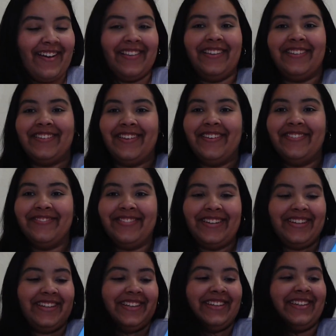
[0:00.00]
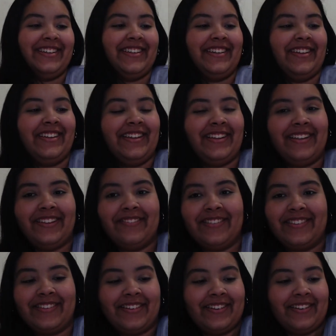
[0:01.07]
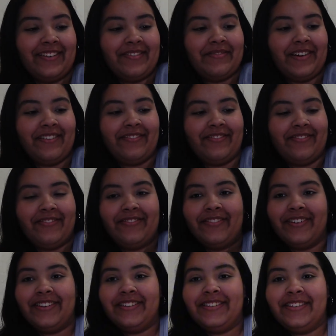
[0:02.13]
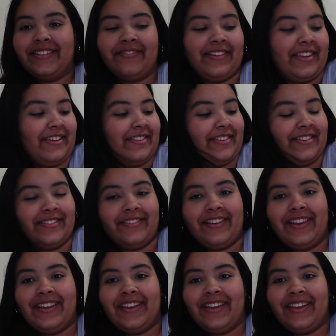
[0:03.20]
Let's open it. What's gonna come out first? Wait, this way.